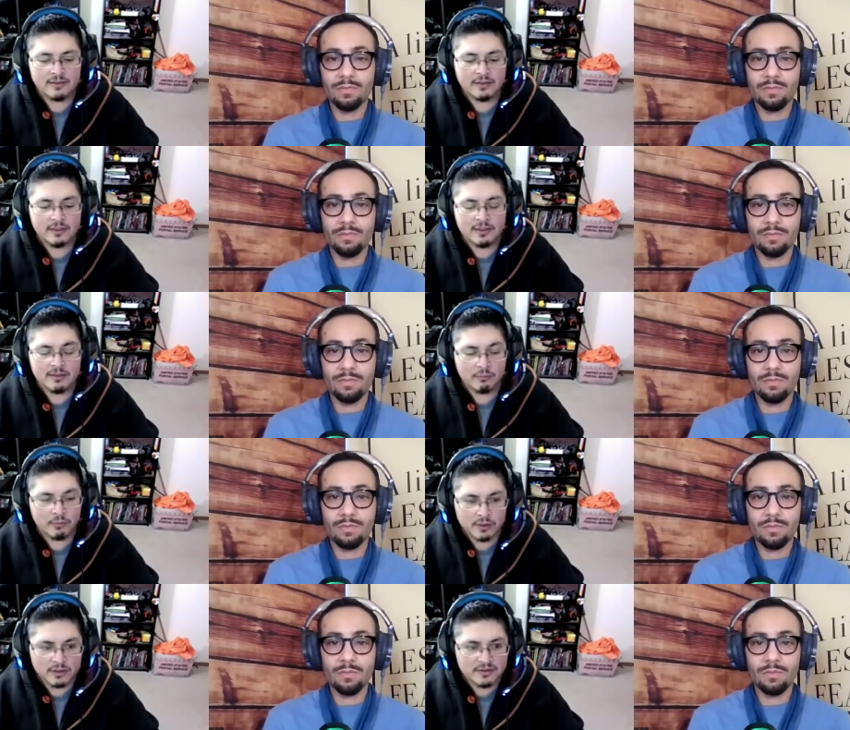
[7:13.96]
Speaker 1: and it
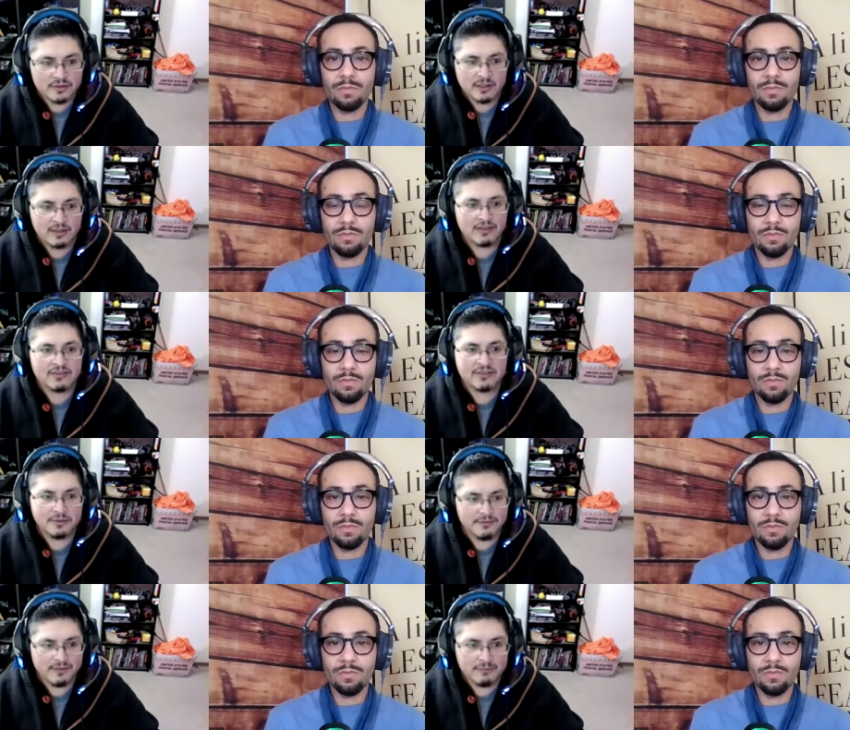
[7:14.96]
worked. And I lost
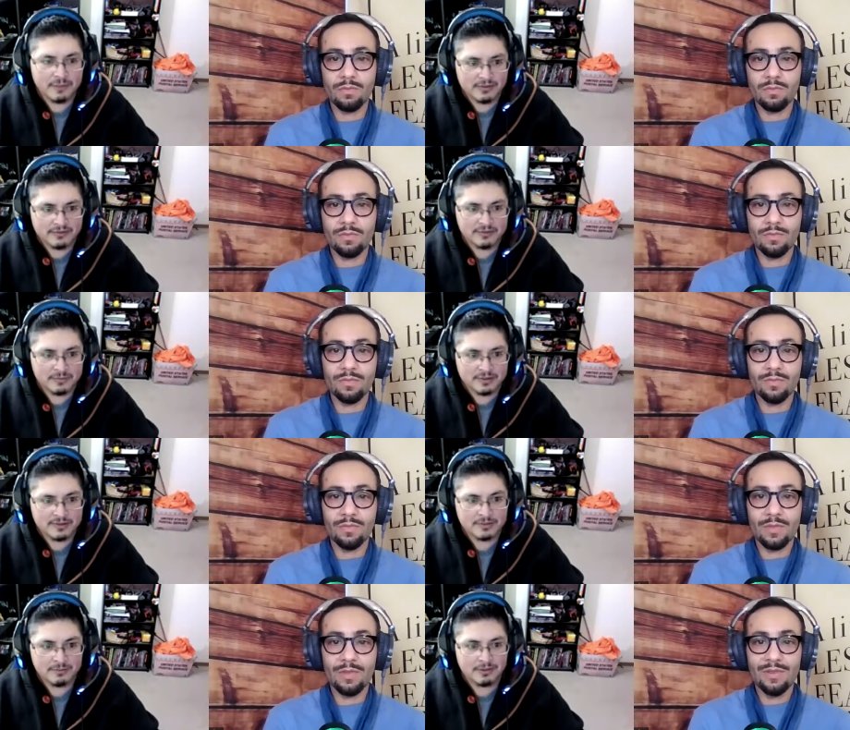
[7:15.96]
35 pounds in a month
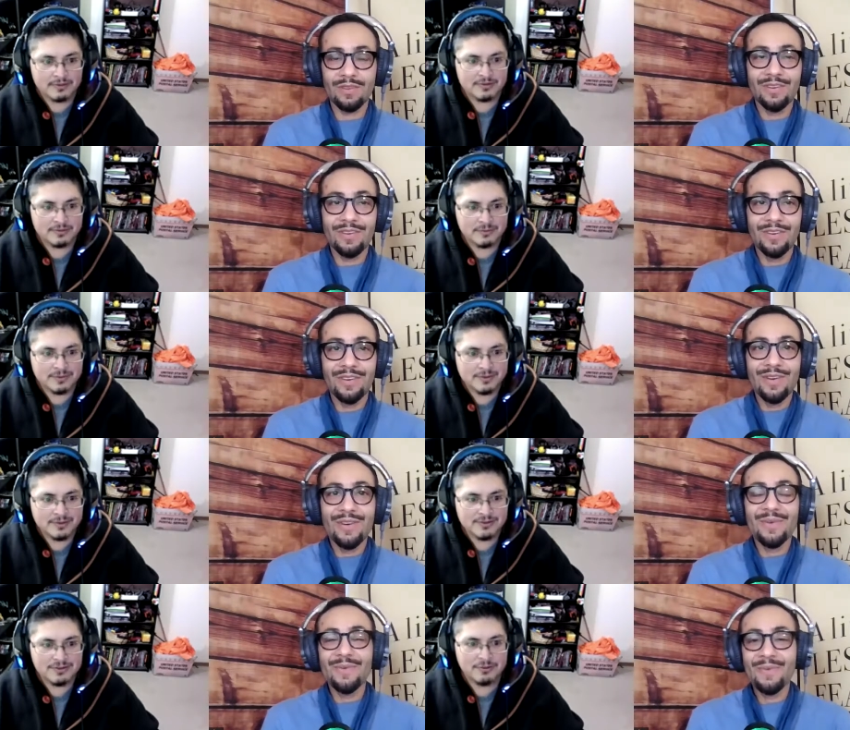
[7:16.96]
compared to
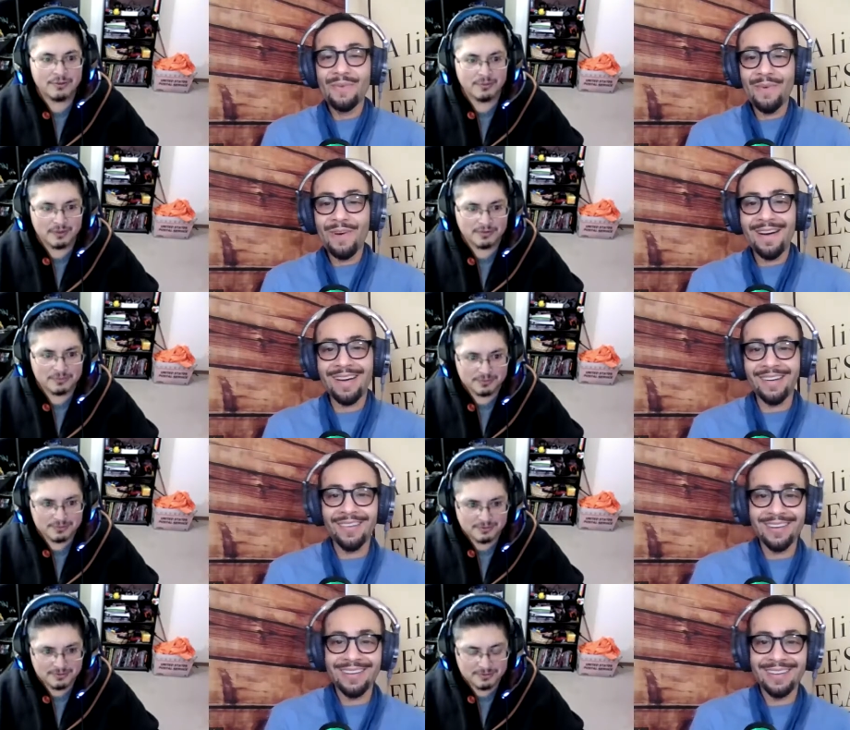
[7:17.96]
doing what I was.
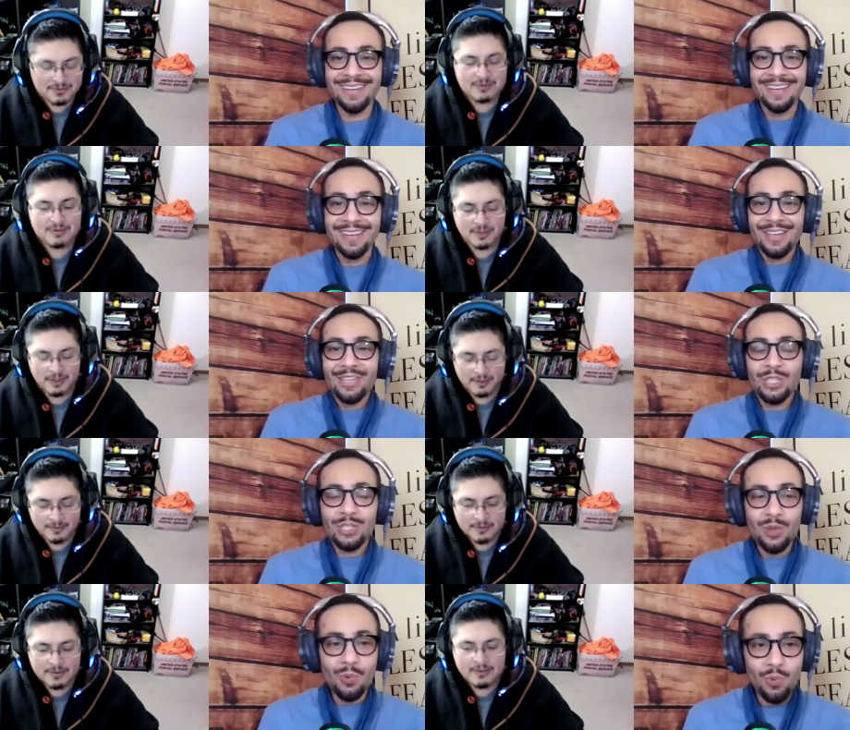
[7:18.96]
Wow.
Speaker 2: Yeah.
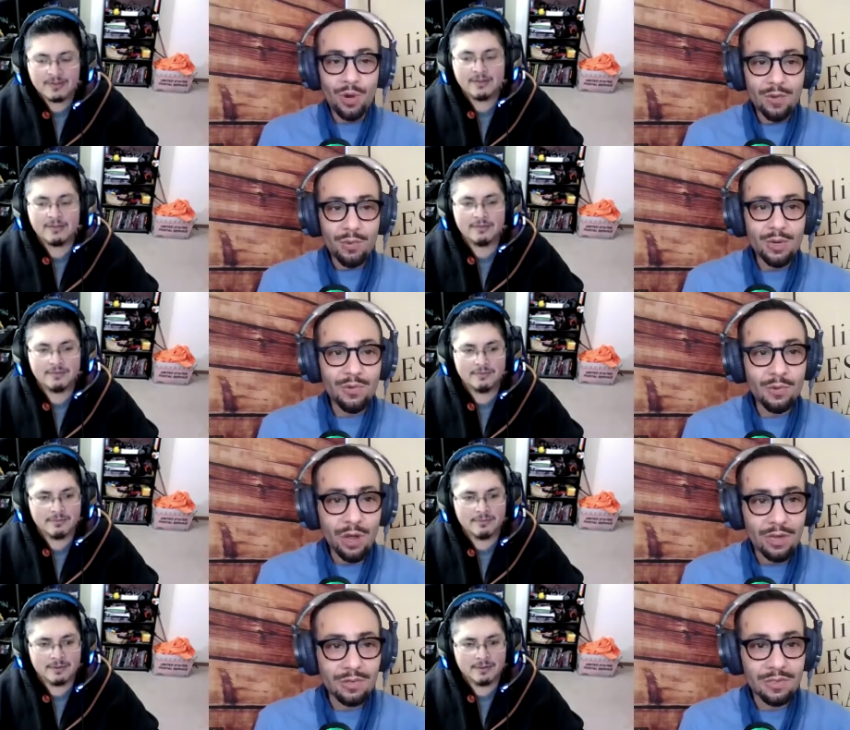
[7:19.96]
So what, when you
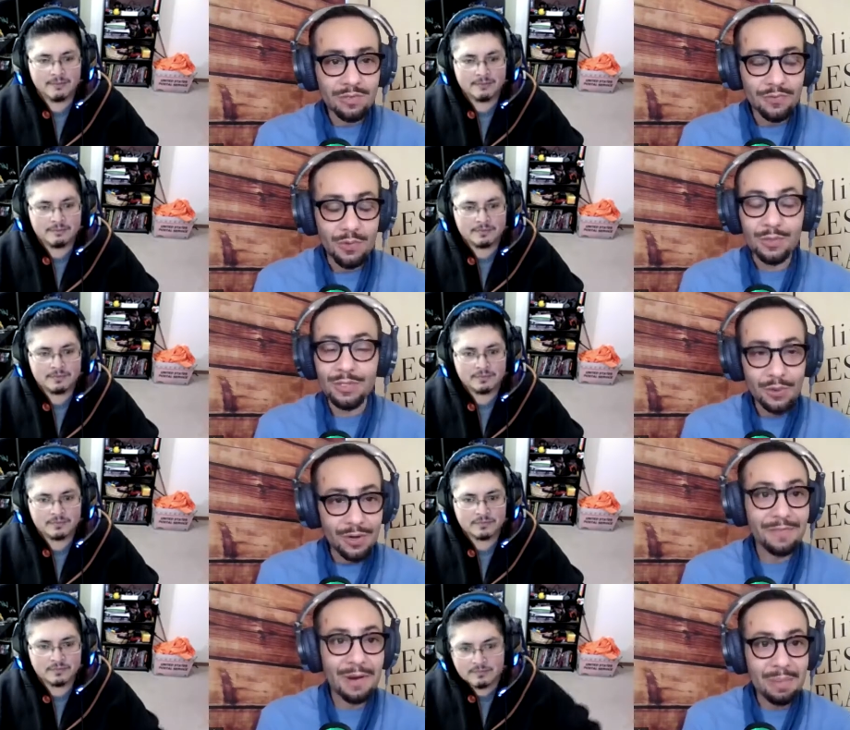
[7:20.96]
lost those, those
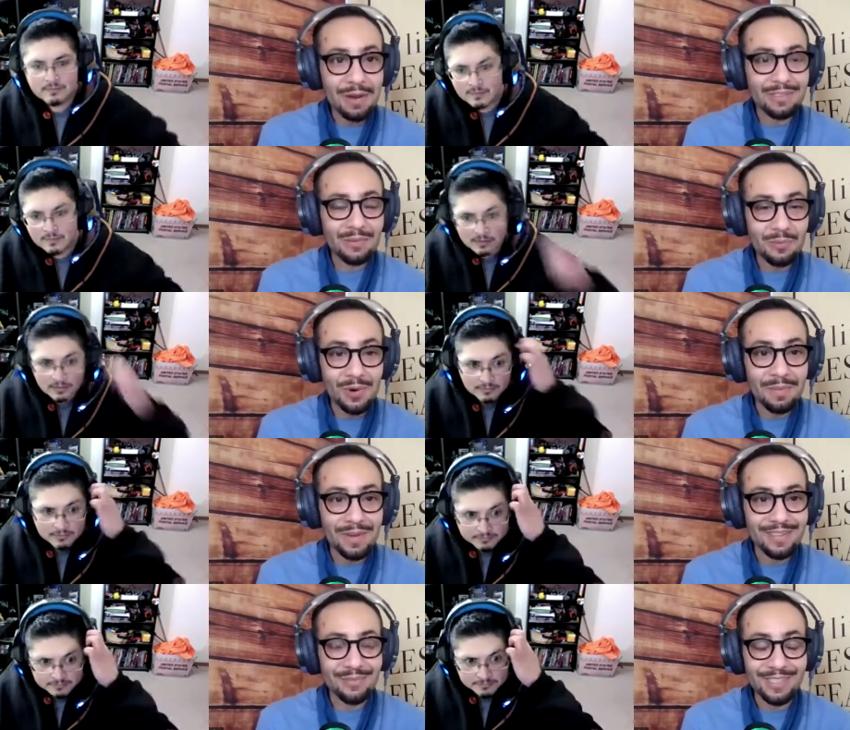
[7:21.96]
35 pounds in one
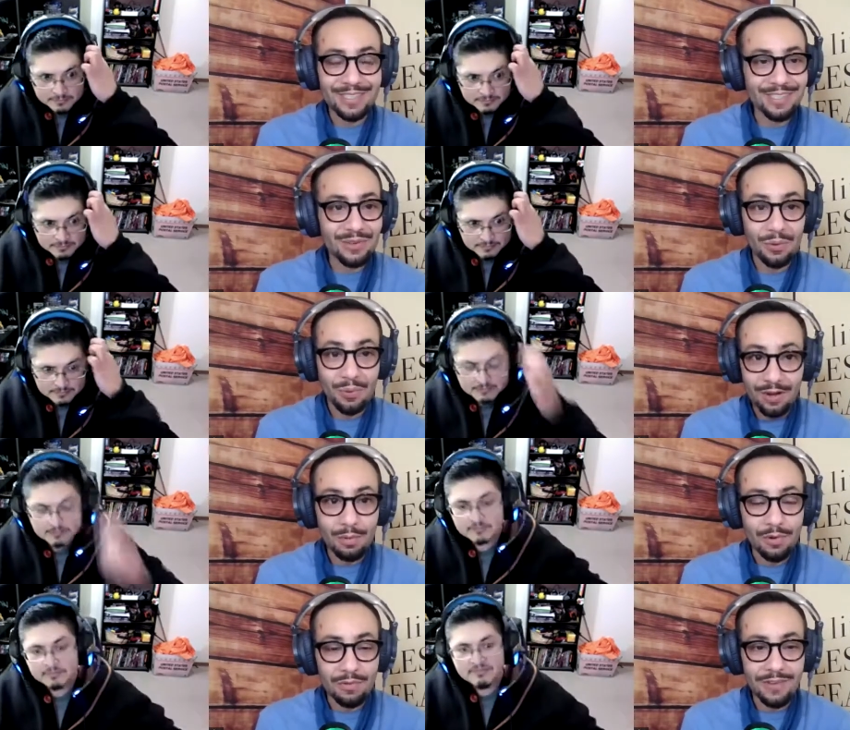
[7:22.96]
month, which is
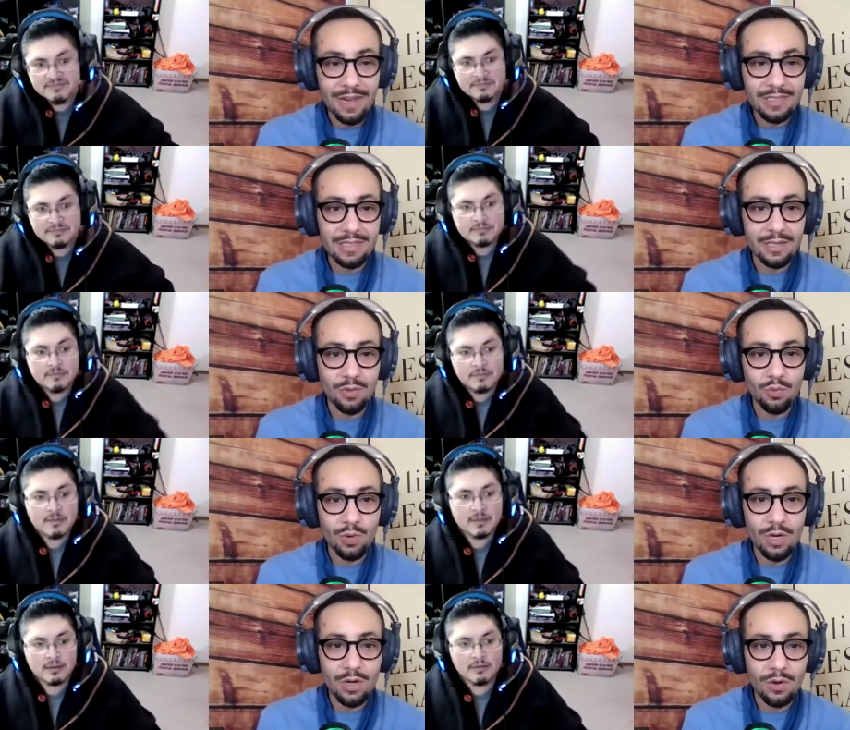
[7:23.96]
incredible fasting,
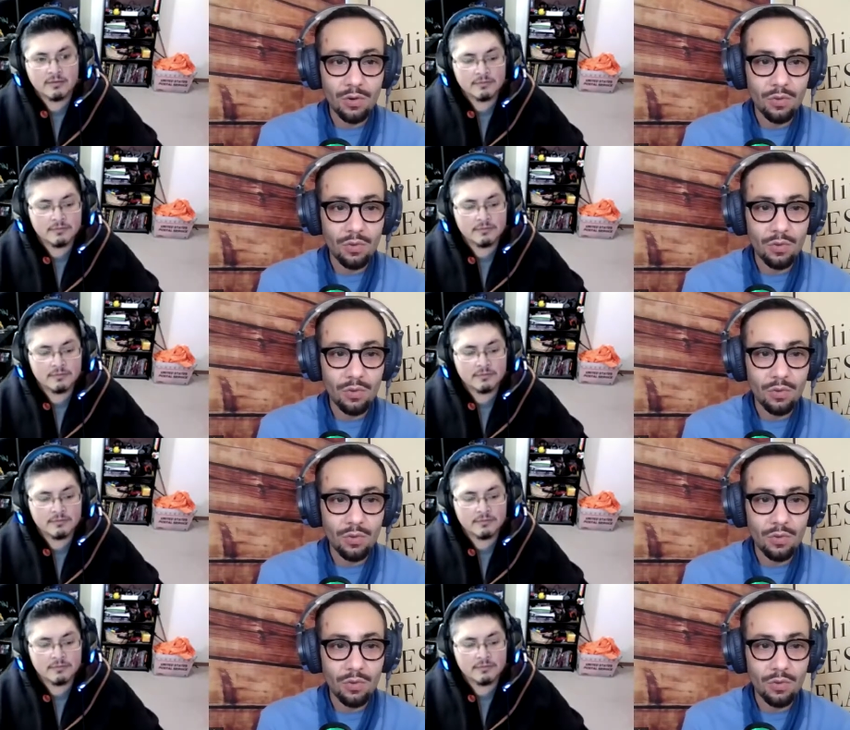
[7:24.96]
what,